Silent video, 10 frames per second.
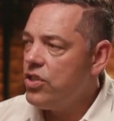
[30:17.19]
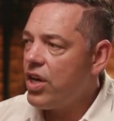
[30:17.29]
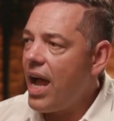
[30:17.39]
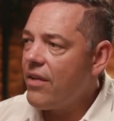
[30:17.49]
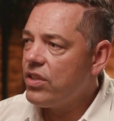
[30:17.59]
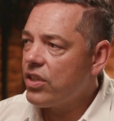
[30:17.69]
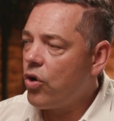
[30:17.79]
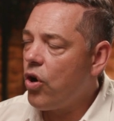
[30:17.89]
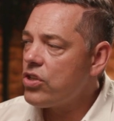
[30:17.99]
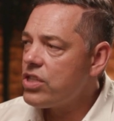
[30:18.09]
drive the
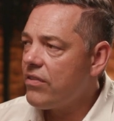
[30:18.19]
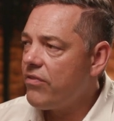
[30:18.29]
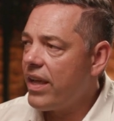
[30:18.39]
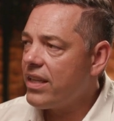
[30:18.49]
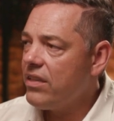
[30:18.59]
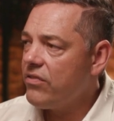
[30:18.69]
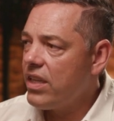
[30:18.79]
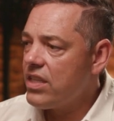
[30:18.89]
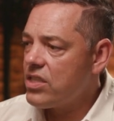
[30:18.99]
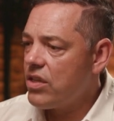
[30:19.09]
cost
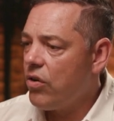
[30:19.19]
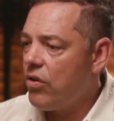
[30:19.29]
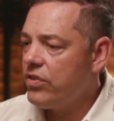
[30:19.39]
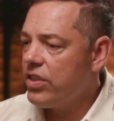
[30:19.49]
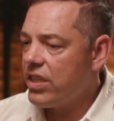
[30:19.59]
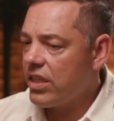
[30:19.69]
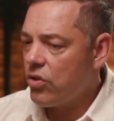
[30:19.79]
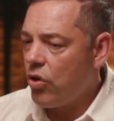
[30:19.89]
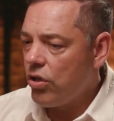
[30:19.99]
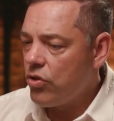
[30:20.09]
effectiveness of the
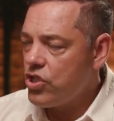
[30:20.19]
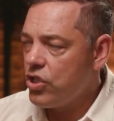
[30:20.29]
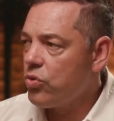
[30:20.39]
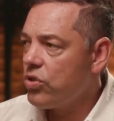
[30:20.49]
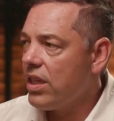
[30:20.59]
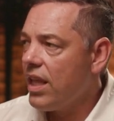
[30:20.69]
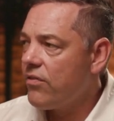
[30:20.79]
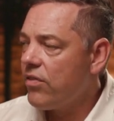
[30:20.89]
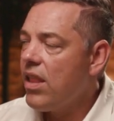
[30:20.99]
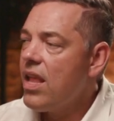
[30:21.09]
technology to the
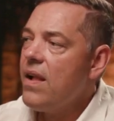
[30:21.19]
level